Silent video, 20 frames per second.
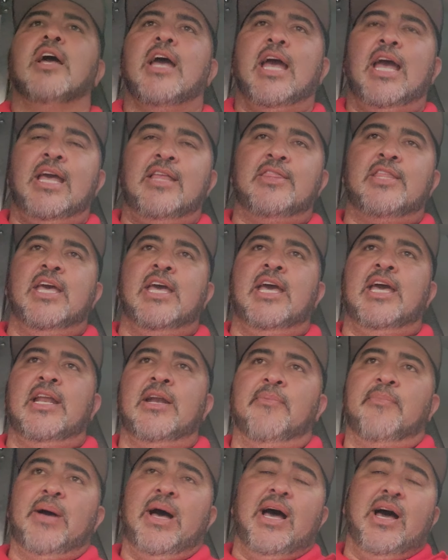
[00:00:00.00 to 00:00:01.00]
And then
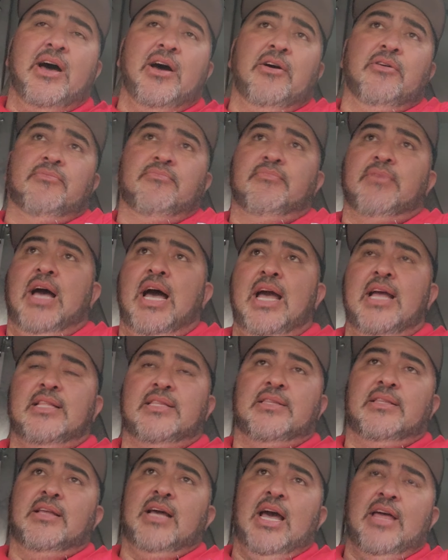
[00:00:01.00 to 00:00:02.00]
about, I
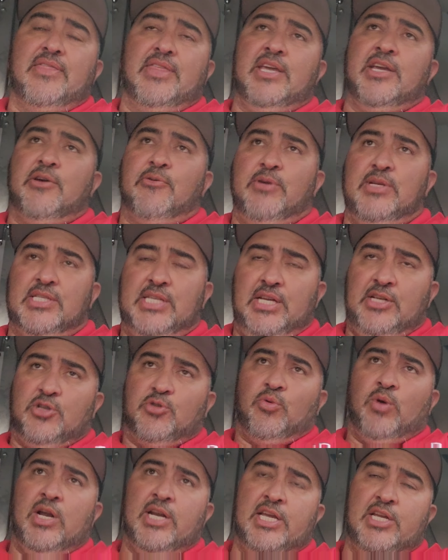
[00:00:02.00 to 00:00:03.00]
think it was in
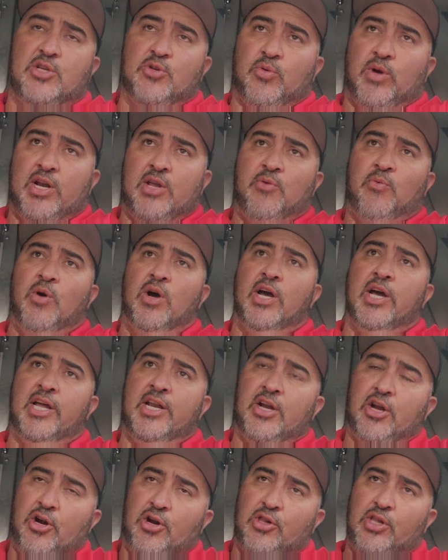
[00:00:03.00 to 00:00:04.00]

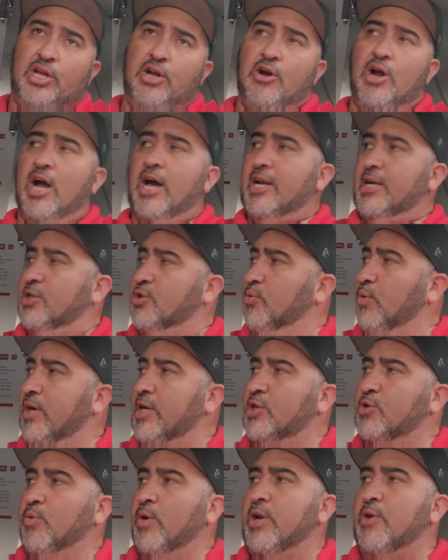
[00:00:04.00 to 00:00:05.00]
2021, earlier on in
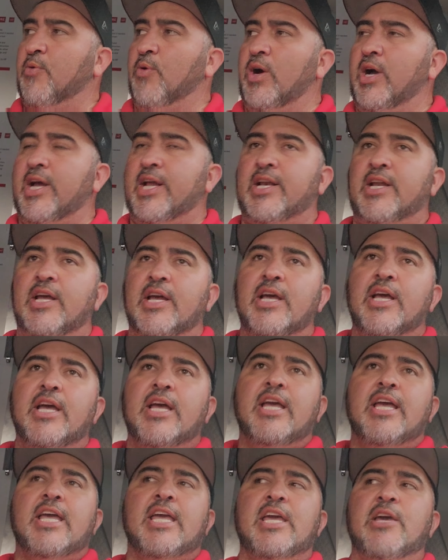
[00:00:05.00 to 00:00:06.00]

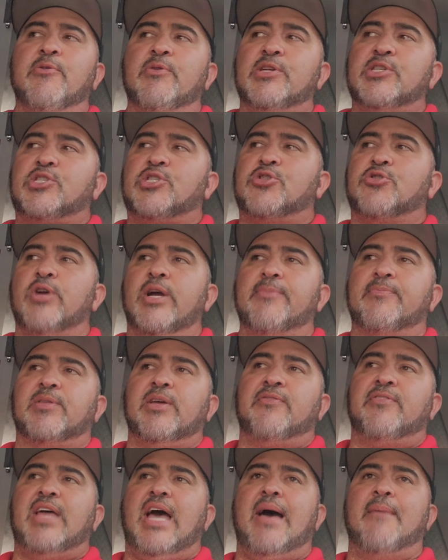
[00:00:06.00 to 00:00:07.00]
2021, he was stripped
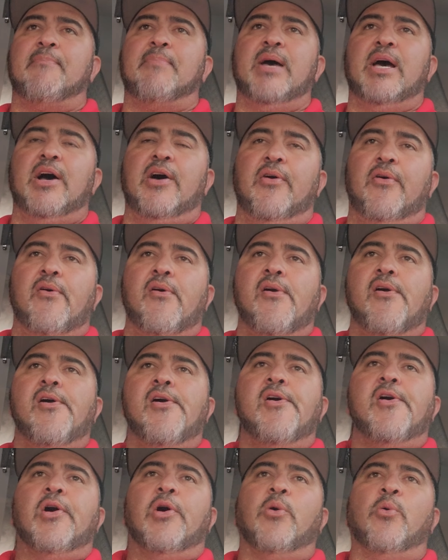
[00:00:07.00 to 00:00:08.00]
of that belt
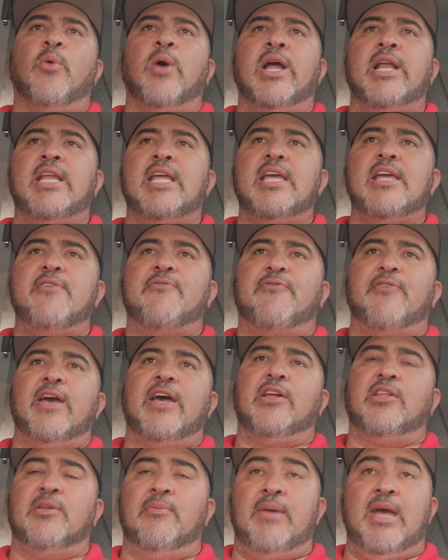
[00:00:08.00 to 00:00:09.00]
when he
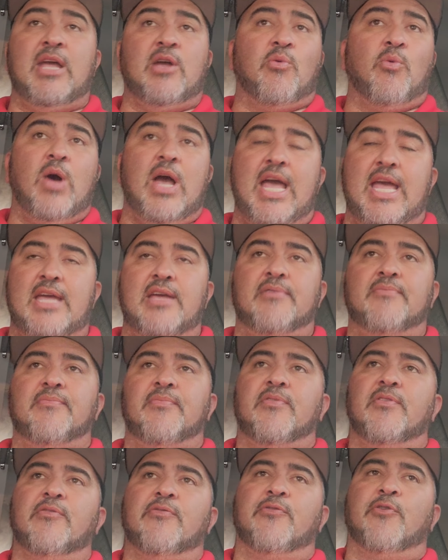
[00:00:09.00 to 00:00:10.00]
failed to make weight
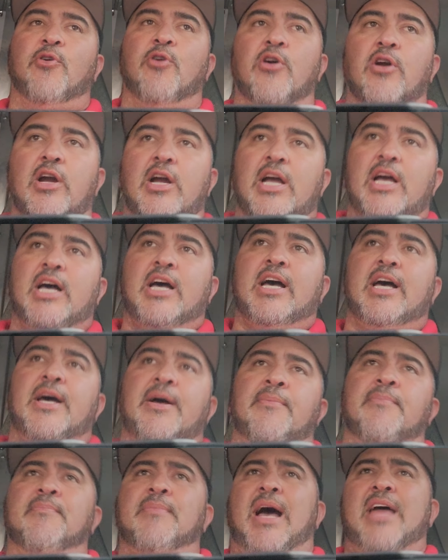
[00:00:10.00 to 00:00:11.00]
for,
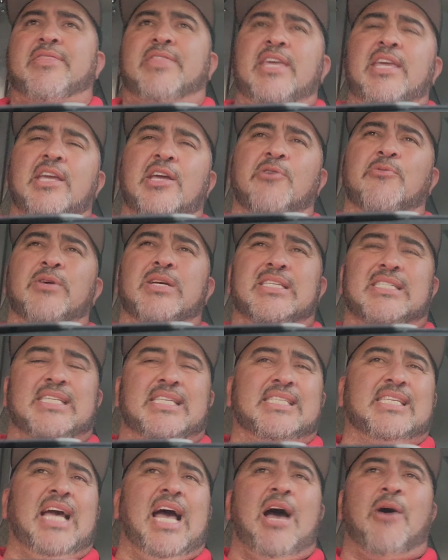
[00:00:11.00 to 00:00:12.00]
I think it was,
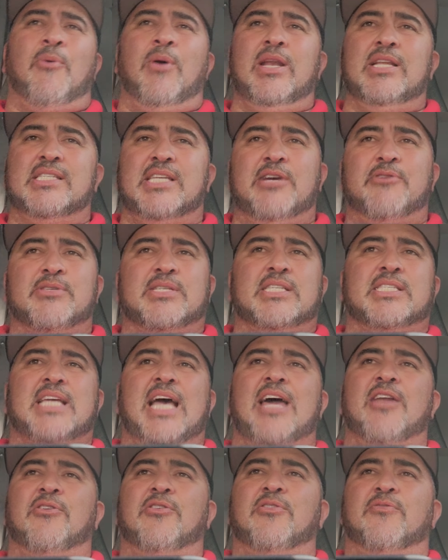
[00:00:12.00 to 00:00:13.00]
I want to say it was a
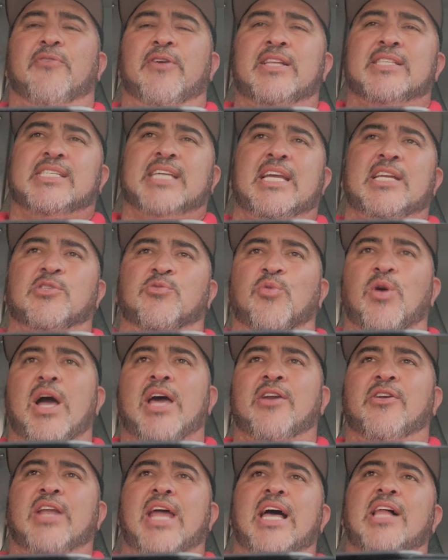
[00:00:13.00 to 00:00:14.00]
title defense against
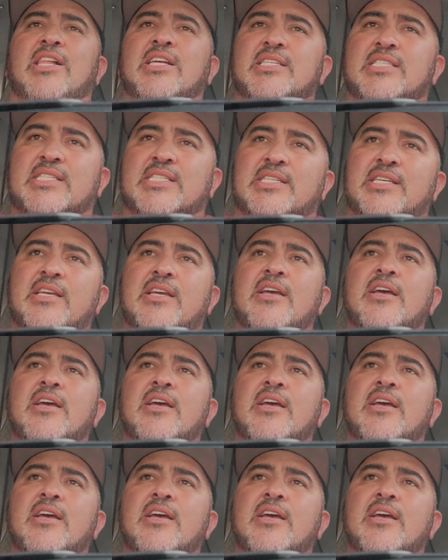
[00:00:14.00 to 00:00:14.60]
Ronald Ellis,